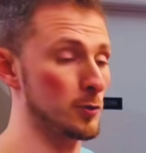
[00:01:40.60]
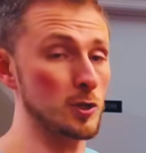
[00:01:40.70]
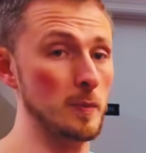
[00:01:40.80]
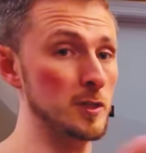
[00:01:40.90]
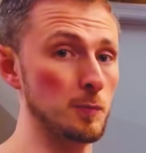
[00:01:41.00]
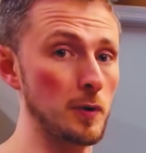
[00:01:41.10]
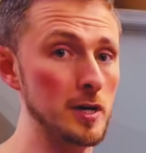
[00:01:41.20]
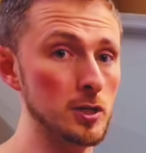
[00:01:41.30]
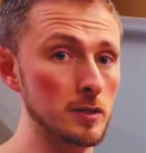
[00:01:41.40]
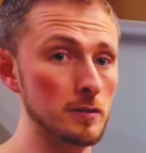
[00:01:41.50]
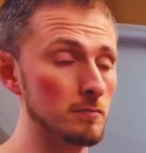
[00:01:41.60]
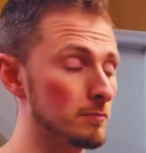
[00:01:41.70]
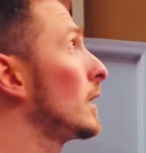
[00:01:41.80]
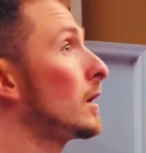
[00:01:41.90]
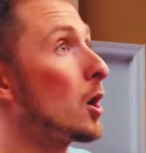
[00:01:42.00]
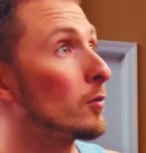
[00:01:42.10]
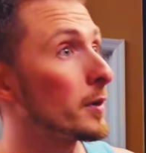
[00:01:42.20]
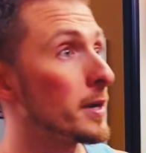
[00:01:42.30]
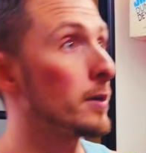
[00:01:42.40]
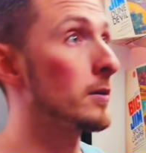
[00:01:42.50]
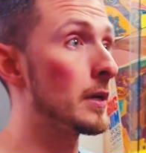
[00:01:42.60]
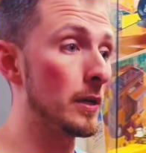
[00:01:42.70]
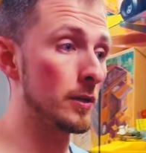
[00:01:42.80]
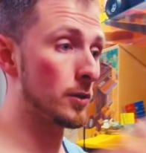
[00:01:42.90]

some inspiration. Over here is